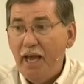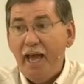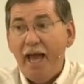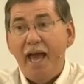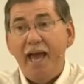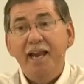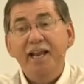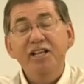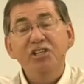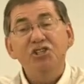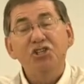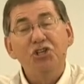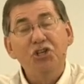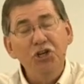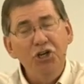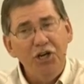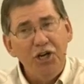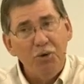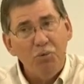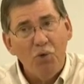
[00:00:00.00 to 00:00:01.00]
and he's
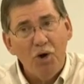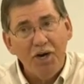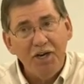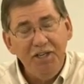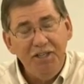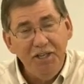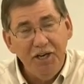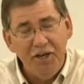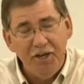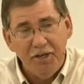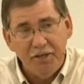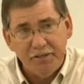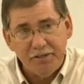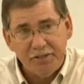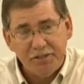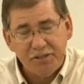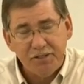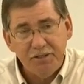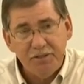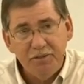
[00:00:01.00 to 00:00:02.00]
good at what he
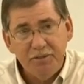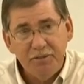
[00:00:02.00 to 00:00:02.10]
does.